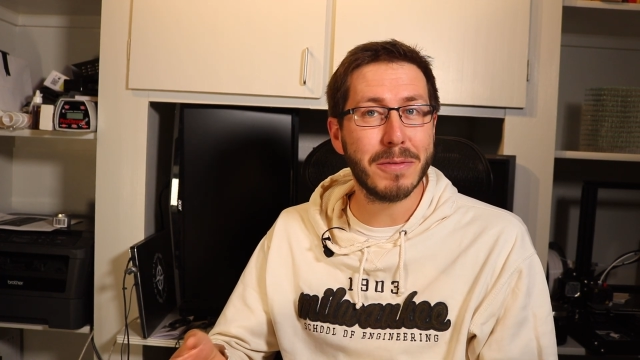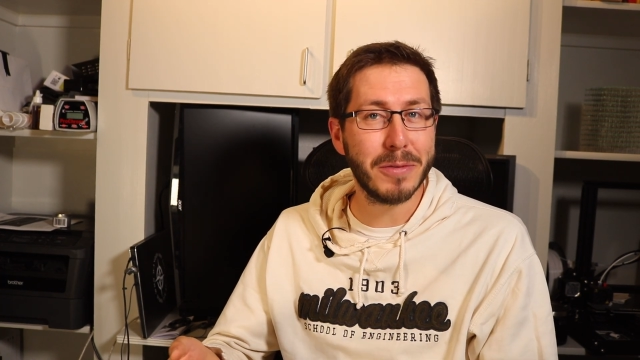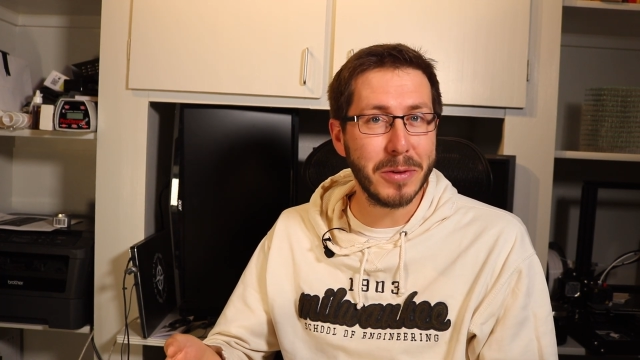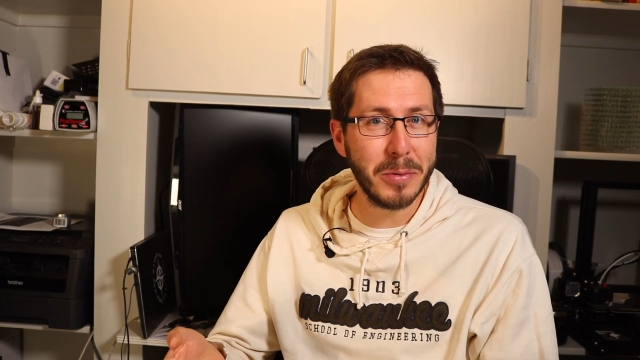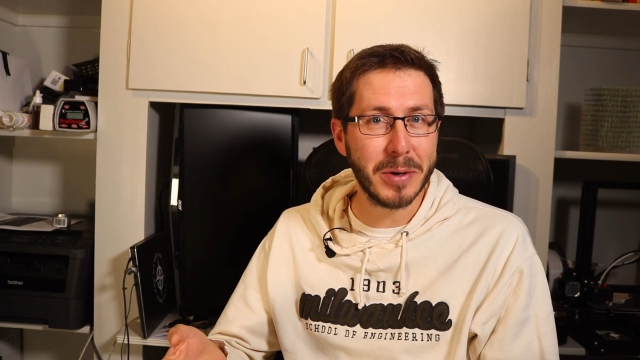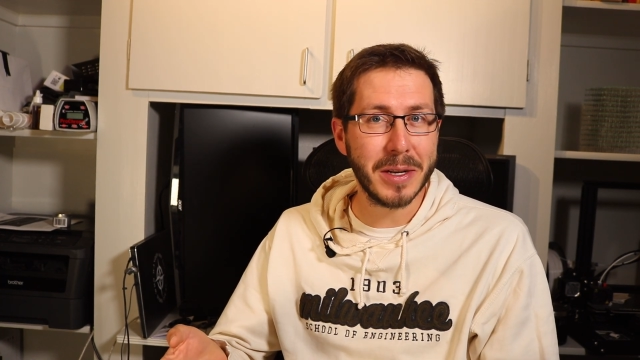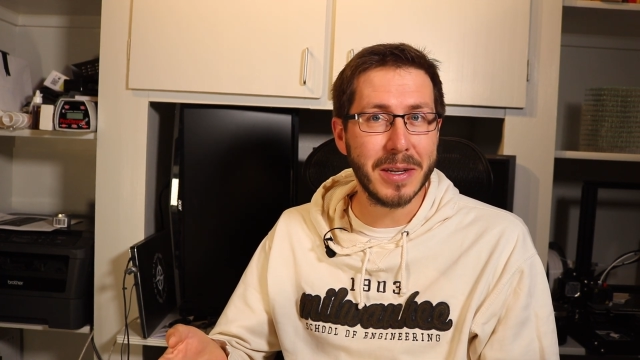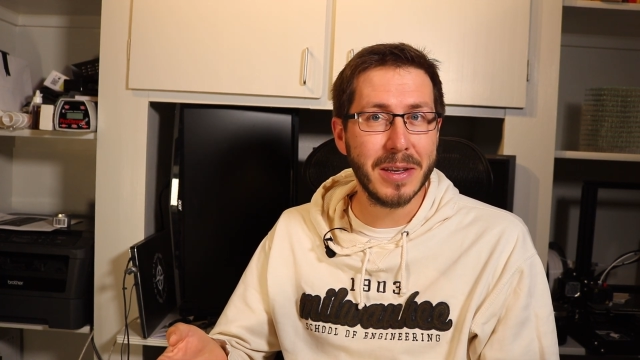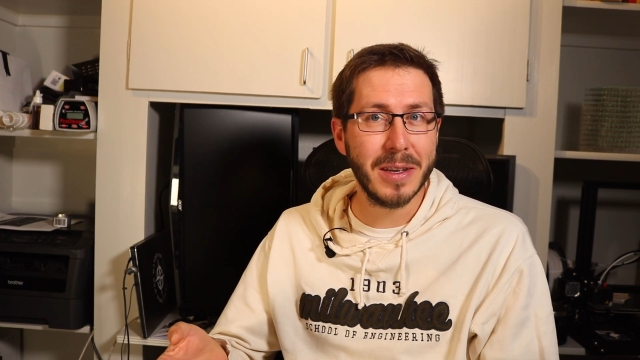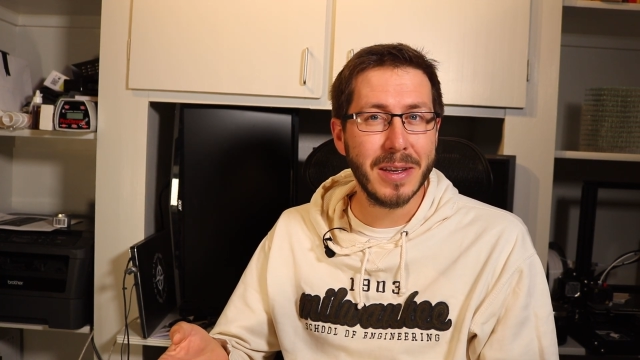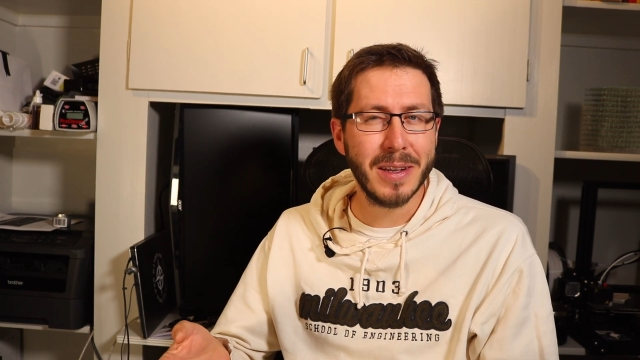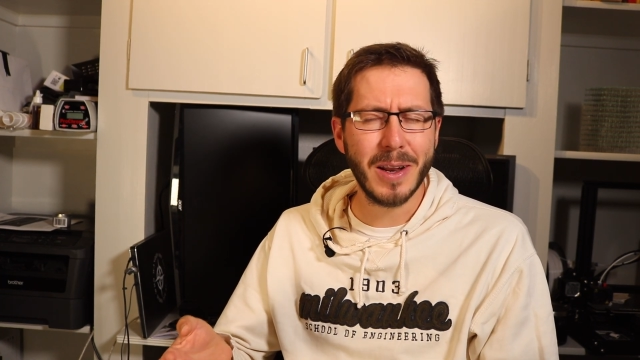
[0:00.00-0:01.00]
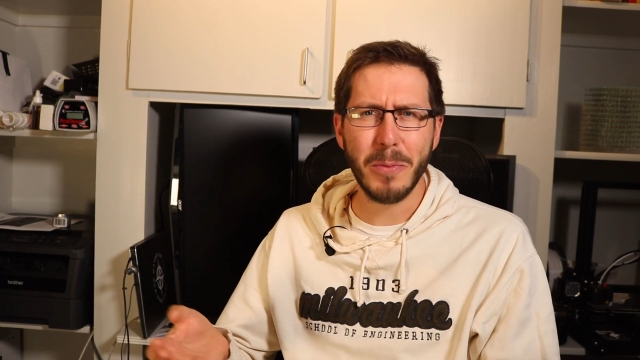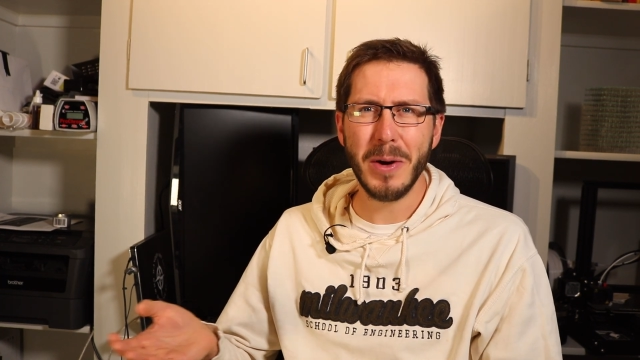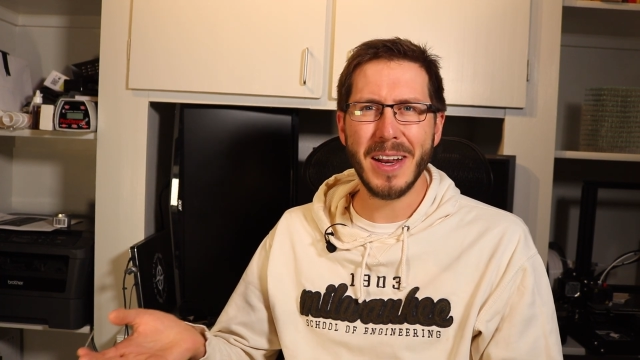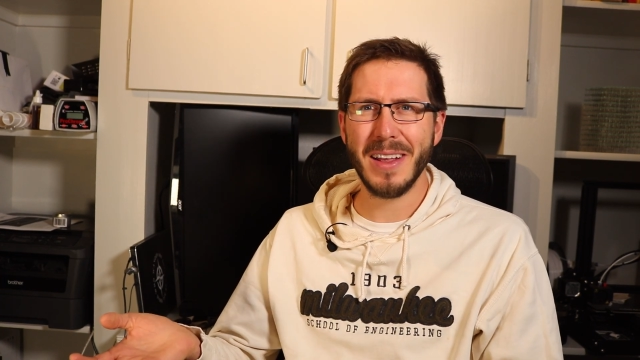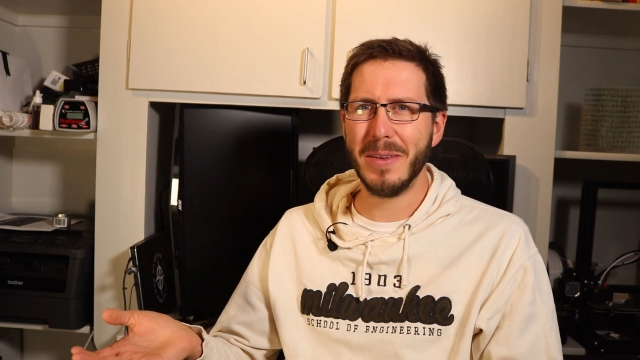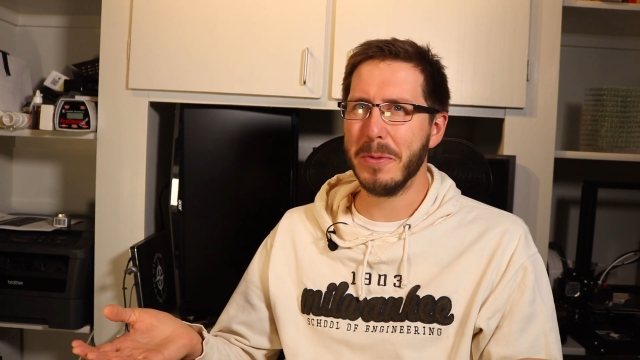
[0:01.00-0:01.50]
fluid. Now,
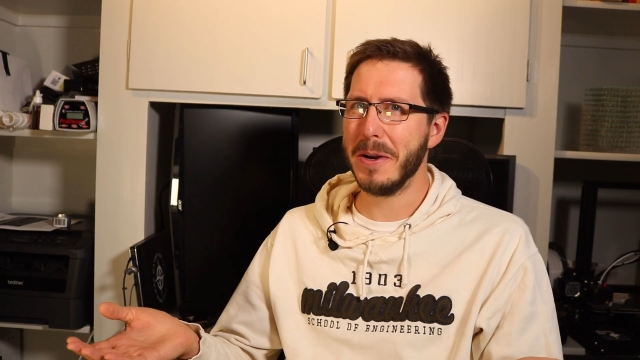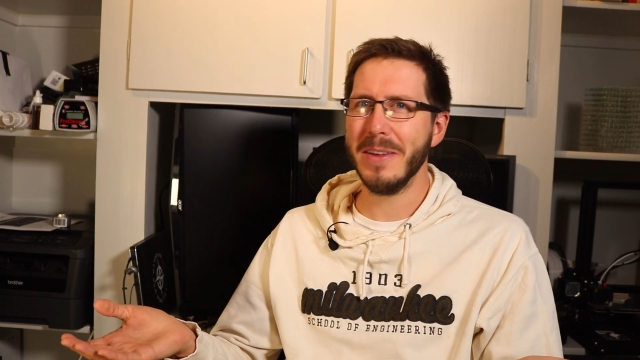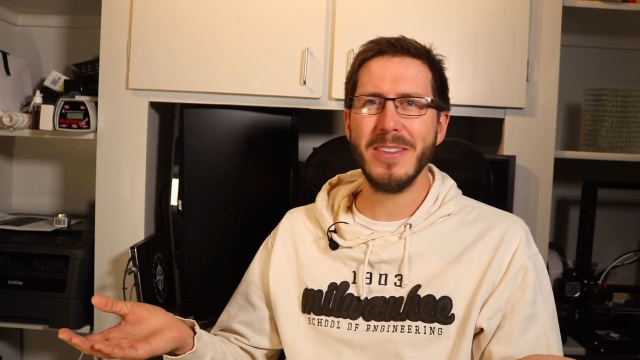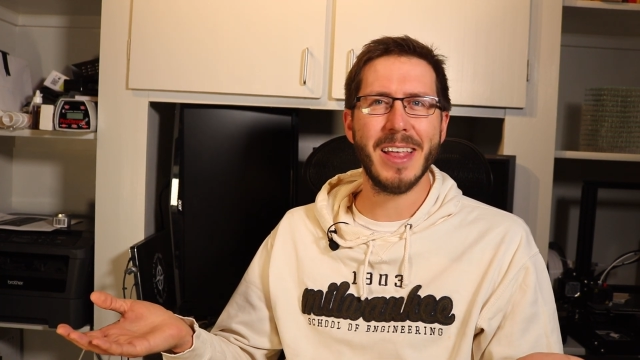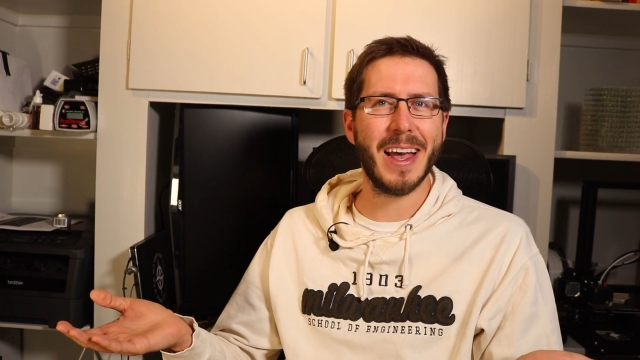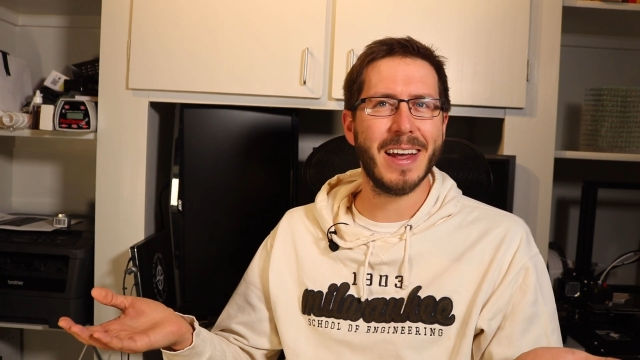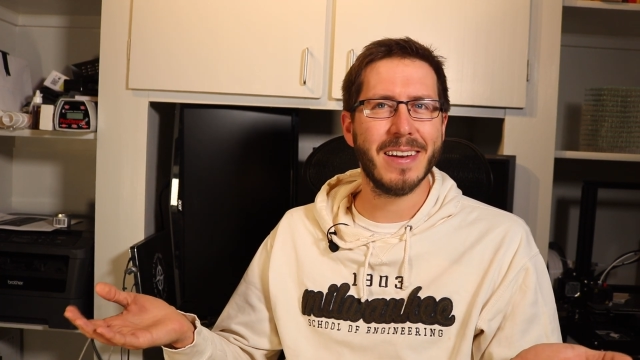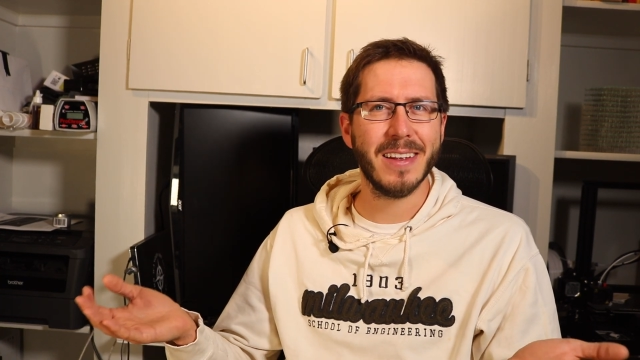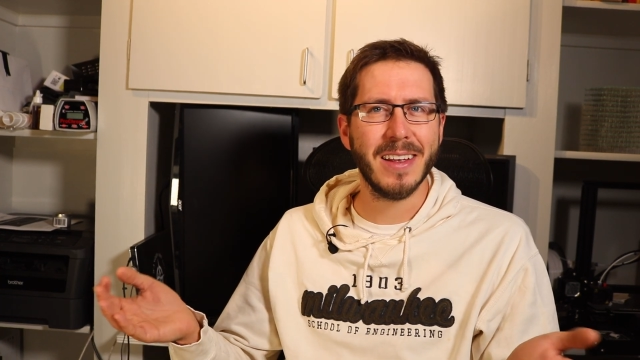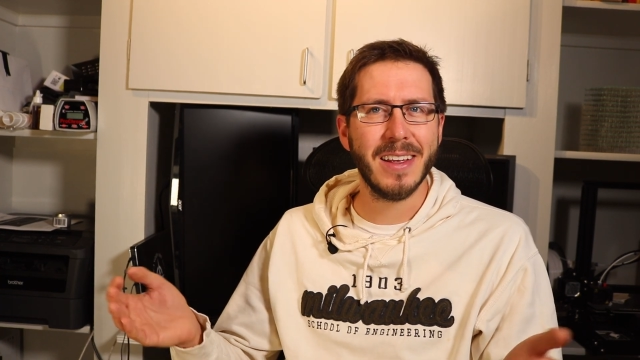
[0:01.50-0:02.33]
what is that?